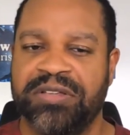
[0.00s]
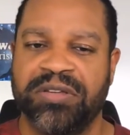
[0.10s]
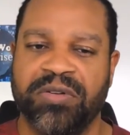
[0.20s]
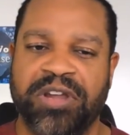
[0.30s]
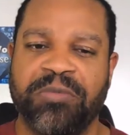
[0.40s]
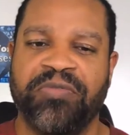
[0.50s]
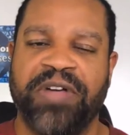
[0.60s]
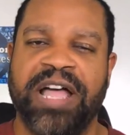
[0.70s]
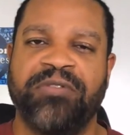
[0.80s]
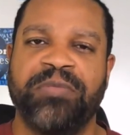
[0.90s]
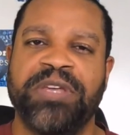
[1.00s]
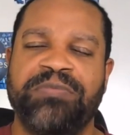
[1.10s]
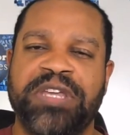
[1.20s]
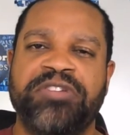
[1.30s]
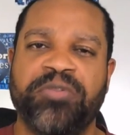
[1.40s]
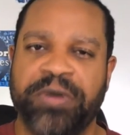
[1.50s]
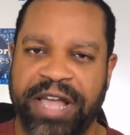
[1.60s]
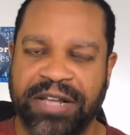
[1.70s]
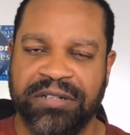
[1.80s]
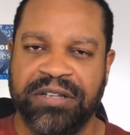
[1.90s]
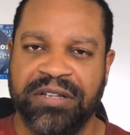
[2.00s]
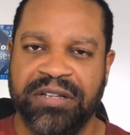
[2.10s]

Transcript: So number five would be be direct.